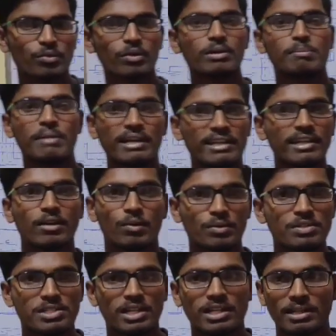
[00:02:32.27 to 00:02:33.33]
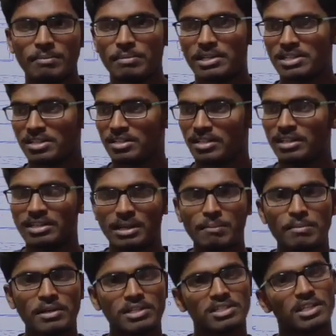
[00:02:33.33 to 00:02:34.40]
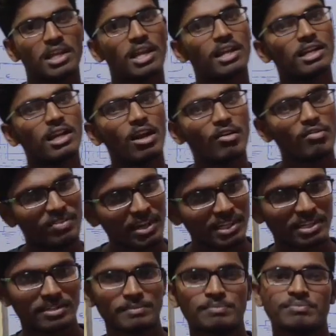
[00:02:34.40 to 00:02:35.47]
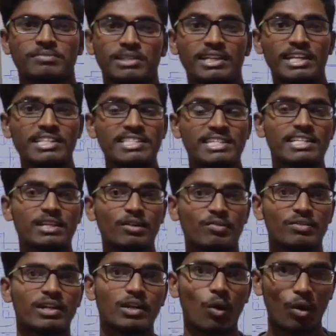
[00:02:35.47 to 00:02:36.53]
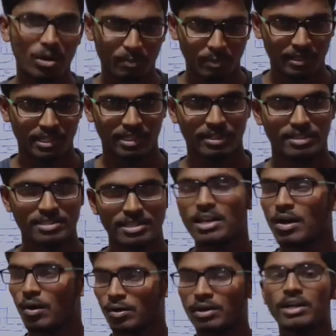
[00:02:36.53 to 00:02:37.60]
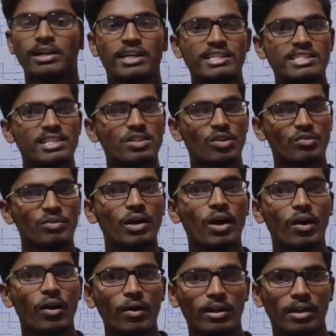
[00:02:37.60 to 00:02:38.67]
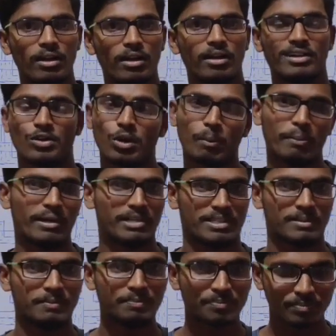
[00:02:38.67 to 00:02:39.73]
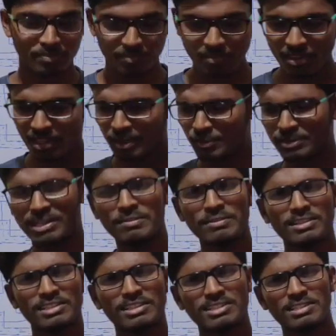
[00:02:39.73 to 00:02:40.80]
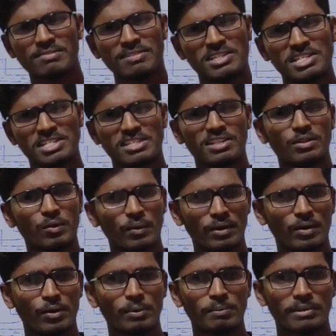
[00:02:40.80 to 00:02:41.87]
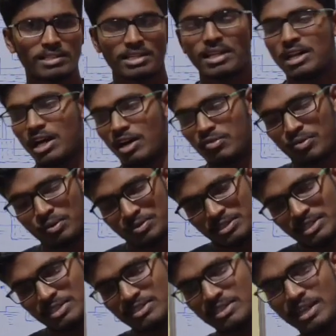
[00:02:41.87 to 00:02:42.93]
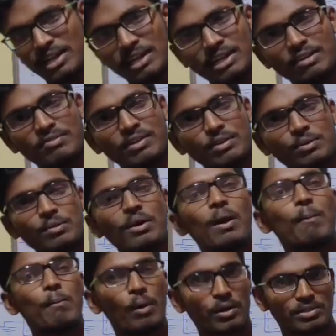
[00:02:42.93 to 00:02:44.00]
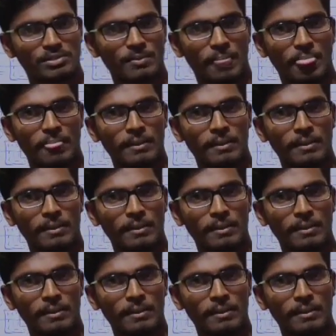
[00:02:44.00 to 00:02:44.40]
do not maintain constant temperature, that temperature directly affect the density of that oil particles or density of the oil droplets. Whenever there is a variation in the oil droplets, of course that is directly affect to mass.